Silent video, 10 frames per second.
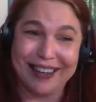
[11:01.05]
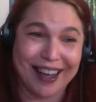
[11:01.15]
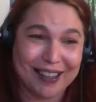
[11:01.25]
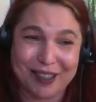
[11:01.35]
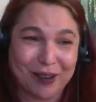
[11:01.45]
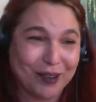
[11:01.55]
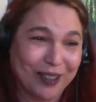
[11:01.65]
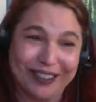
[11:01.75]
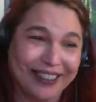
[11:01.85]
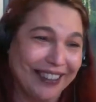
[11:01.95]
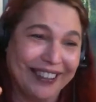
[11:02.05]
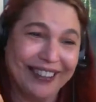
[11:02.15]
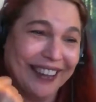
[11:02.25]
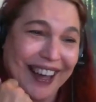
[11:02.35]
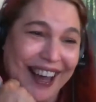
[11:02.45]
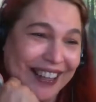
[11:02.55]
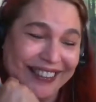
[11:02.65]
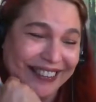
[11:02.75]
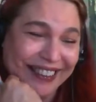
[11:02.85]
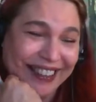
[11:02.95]
Yeah, totally.
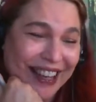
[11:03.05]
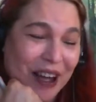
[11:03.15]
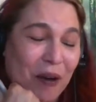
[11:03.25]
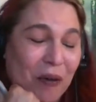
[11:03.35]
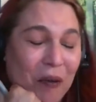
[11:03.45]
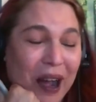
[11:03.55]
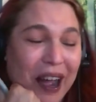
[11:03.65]
Wow.